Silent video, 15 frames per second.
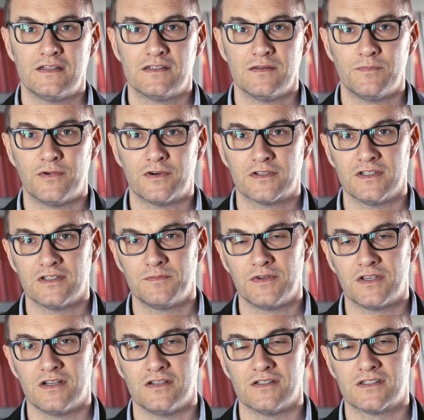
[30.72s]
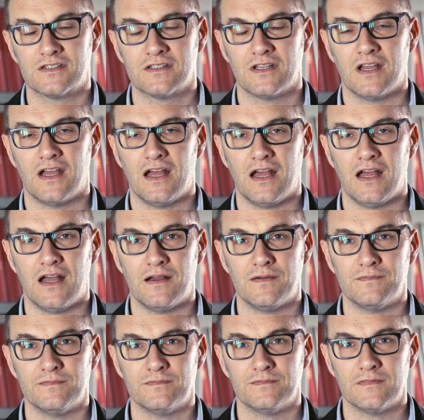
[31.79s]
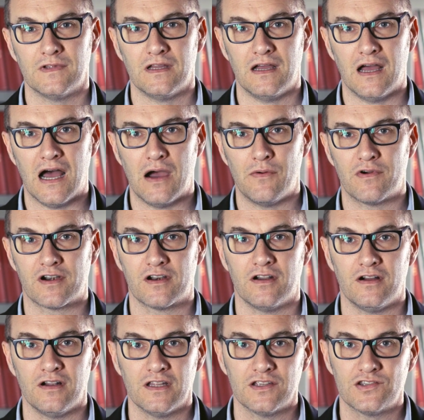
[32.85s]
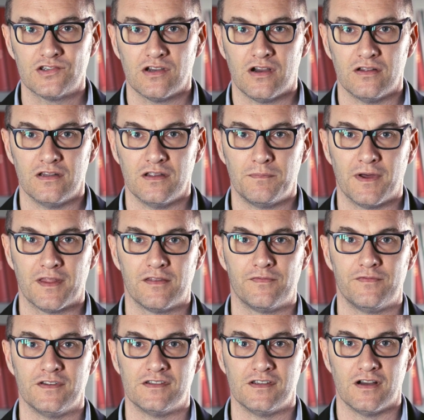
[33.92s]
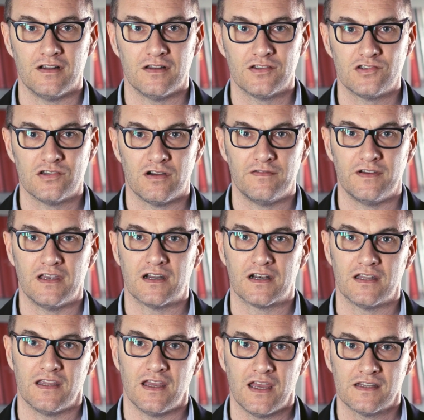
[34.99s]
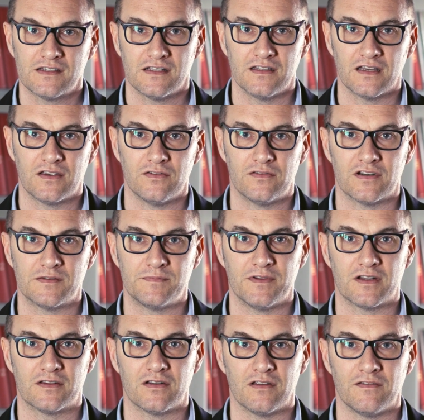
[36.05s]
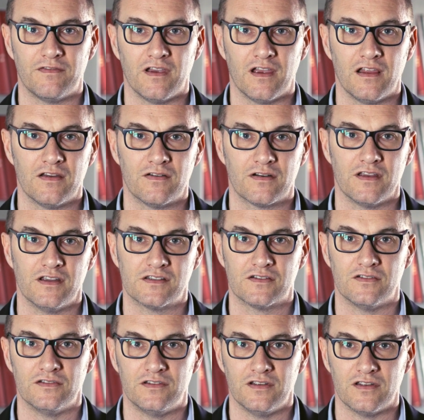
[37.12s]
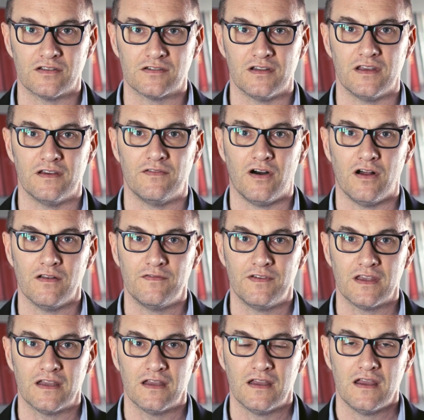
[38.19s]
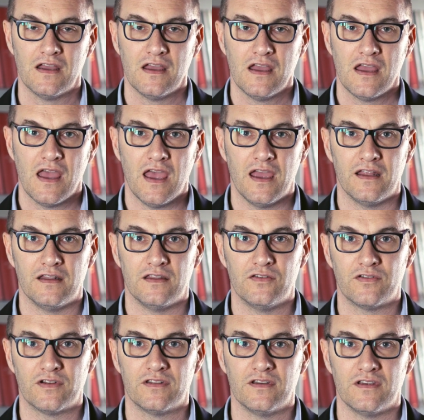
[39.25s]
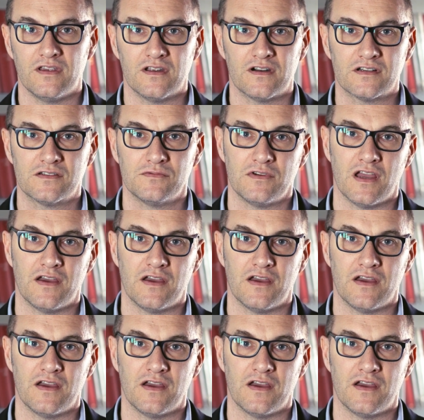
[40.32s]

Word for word: It's important because um, our knowledge on the pathophysiology of ARDS and acute respiratory failure is continuously evolving and during the years we